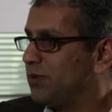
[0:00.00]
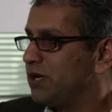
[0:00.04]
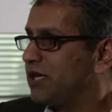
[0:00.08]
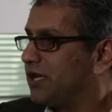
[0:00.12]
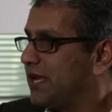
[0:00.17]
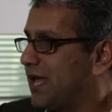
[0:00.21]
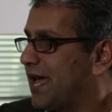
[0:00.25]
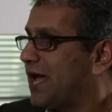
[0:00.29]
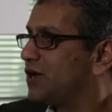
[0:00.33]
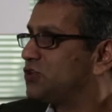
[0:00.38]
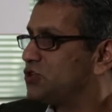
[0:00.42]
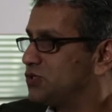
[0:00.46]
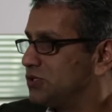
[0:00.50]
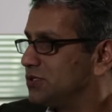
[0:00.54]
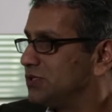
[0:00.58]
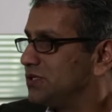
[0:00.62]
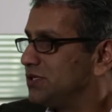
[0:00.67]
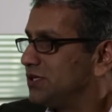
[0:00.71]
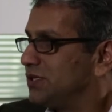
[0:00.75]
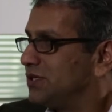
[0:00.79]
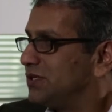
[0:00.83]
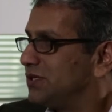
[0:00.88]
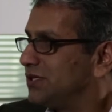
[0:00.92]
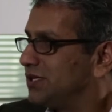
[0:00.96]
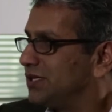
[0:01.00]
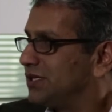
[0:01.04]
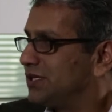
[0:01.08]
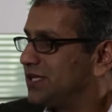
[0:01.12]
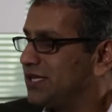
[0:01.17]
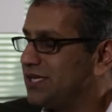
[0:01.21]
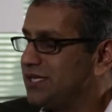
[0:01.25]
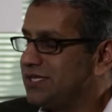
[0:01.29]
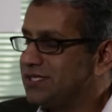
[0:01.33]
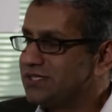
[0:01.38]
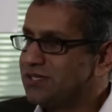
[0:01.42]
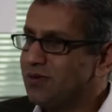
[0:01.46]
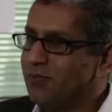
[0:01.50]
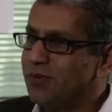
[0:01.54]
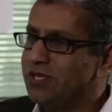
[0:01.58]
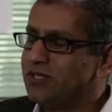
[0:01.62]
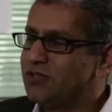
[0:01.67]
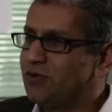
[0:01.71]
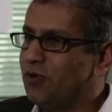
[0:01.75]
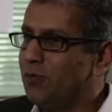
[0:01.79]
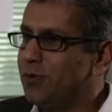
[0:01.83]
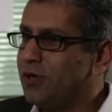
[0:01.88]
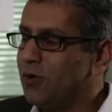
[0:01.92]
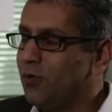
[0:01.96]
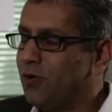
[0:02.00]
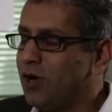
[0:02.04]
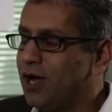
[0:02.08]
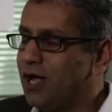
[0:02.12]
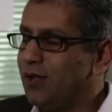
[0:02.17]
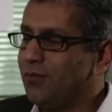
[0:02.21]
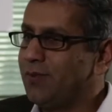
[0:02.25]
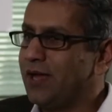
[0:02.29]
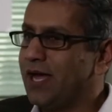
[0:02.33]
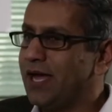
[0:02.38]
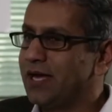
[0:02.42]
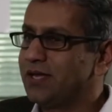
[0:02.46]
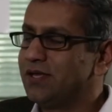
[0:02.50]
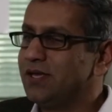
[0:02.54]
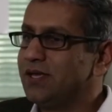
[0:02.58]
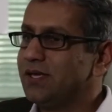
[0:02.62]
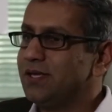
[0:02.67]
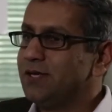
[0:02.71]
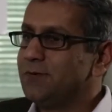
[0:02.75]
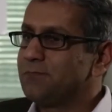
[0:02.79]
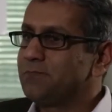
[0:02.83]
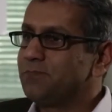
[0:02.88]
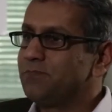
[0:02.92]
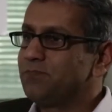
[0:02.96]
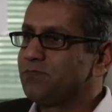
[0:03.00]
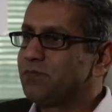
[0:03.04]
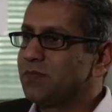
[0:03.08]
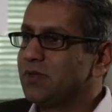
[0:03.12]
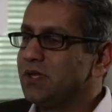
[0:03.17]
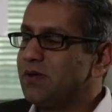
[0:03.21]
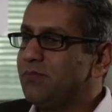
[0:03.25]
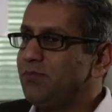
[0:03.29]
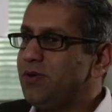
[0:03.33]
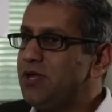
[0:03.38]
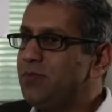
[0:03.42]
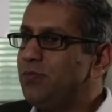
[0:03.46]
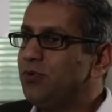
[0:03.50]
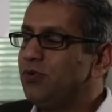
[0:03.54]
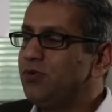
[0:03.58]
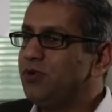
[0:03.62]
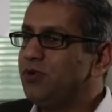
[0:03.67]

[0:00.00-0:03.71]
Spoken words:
but in action. Somebody told me a while back, people